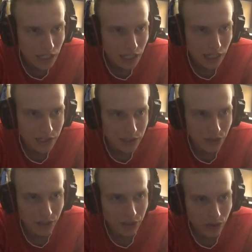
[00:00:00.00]

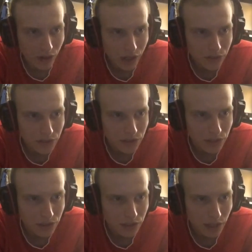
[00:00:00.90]
considering their off
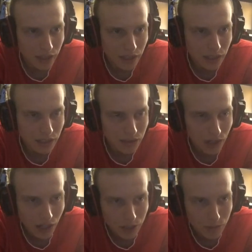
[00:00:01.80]
season. I think they've
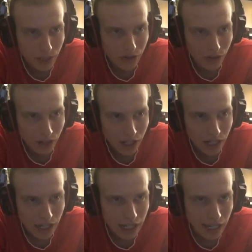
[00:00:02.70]
gotten better.
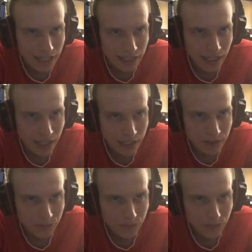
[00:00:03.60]
And then